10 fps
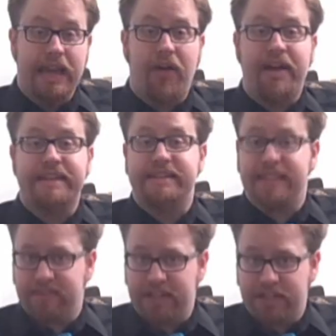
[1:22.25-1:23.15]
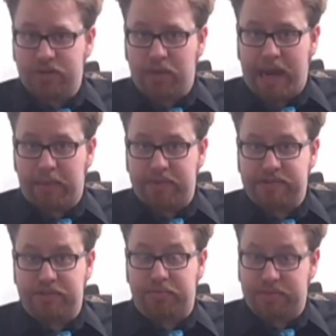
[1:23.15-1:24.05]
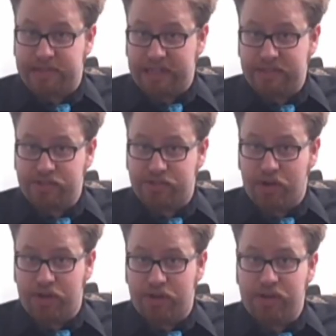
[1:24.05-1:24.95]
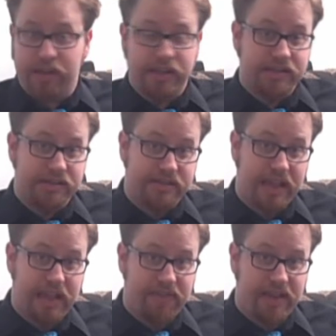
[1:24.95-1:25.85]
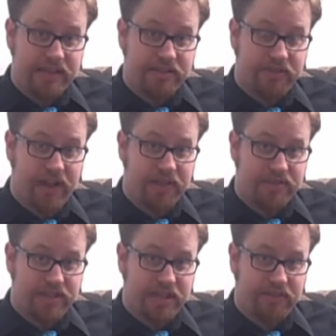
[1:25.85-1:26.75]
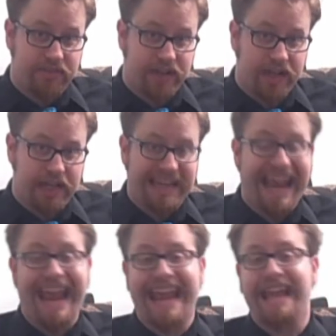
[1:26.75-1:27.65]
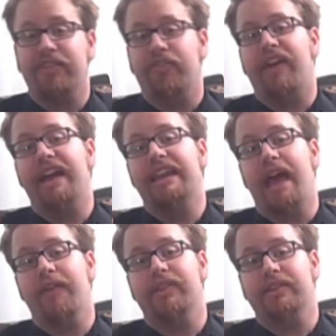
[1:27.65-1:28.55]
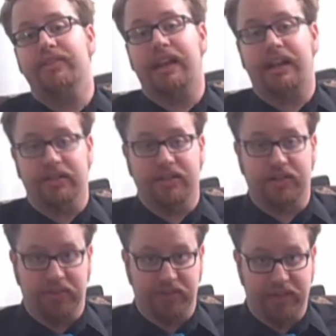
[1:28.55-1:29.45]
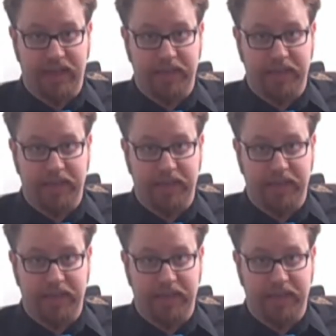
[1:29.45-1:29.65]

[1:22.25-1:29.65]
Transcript: He now has 72 hours to protect his daughter, save any survivors he can find, and find evidence that clears his